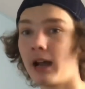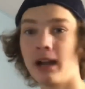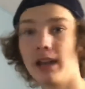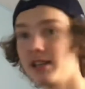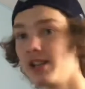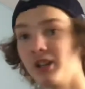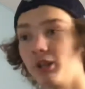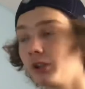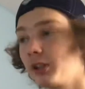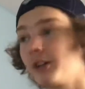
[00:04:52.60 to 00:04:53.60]
a year
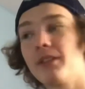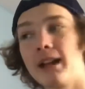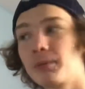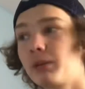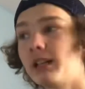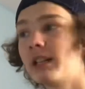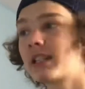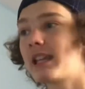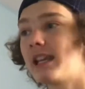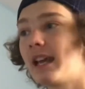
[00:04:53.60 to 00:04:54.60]
earlier, that's pretty
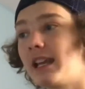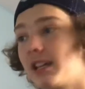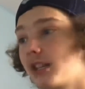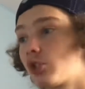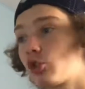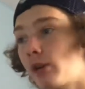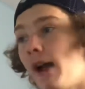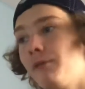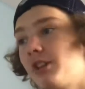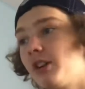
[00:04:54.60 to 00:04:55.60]
insane. And in his
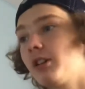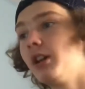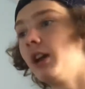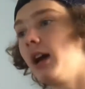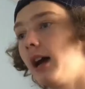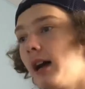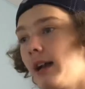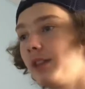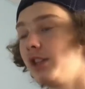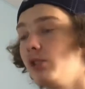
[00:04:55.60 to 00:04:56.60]
draft year,
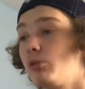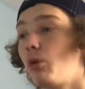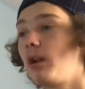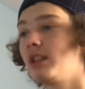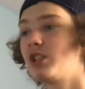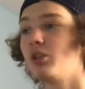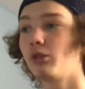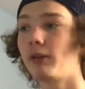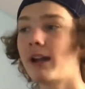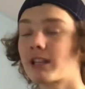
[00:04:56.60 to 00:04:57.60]
In the U20s, Tuukka
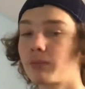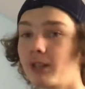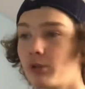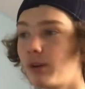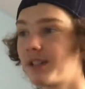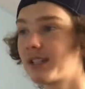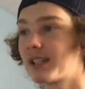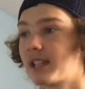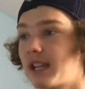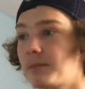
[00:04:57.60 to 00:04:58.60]
Rask played
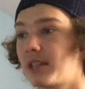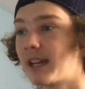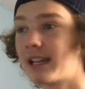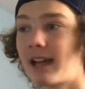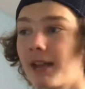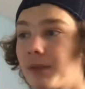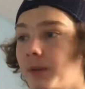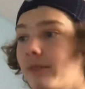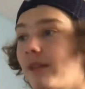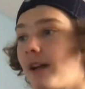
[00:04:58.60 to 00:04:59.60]
26 games. He had a
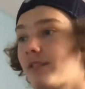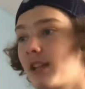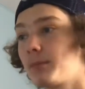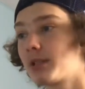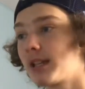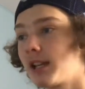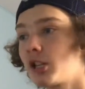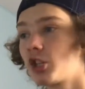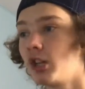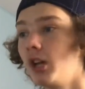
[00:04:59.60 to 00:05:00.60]
.935 save
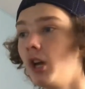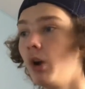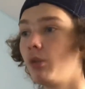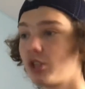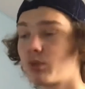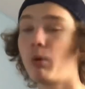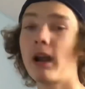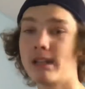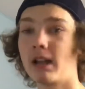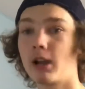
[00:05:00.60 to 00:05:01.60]
percentage, which is why
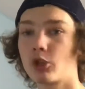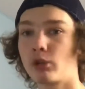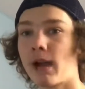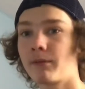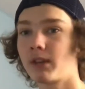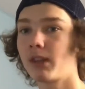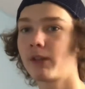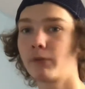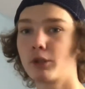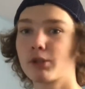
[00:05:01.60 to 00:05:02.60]
he got drafted in the
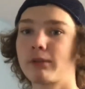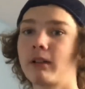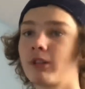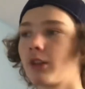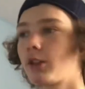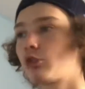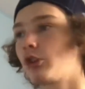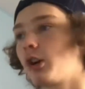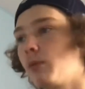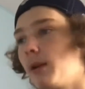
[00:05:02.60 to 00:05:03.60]
first round into the
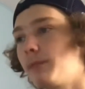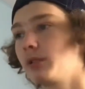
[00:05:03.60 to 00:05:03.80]
Toronto Maple